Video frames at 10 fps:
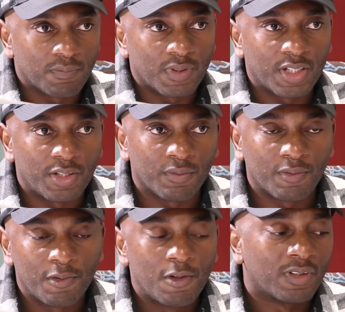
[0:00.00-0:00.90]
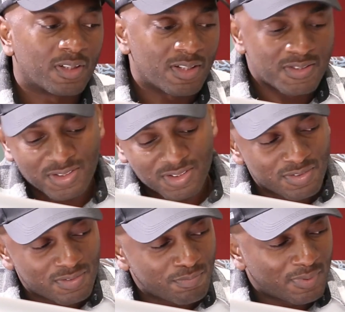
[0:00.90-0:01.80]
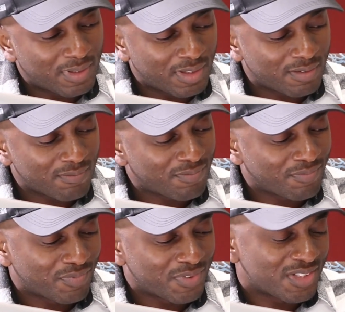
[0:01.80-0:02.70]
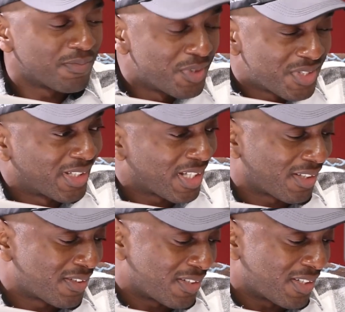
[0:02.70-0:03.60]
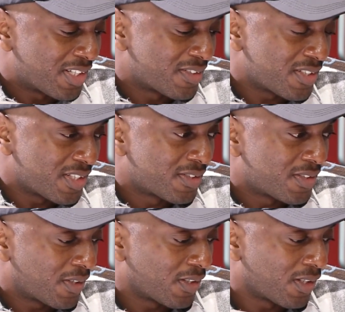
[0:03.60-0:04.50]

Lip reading: You know, there's certain music that it